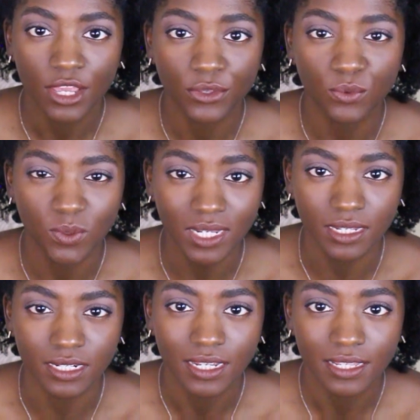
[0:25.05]
you
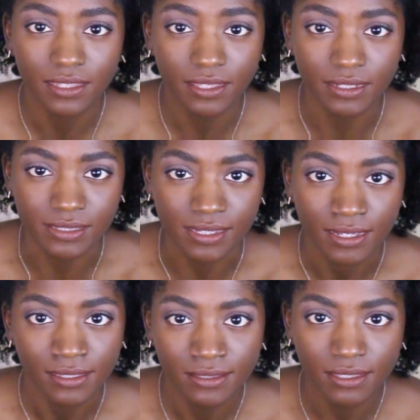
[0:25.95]
need this
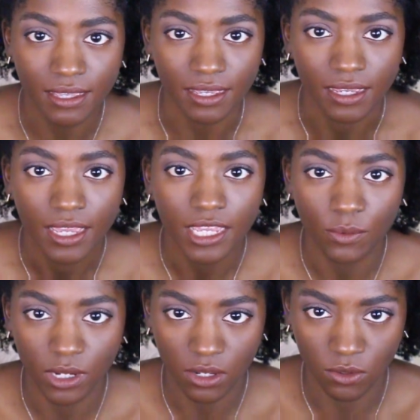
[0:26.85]
thing. Here
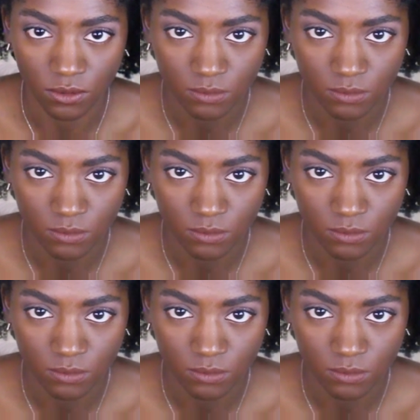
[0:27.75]
we go.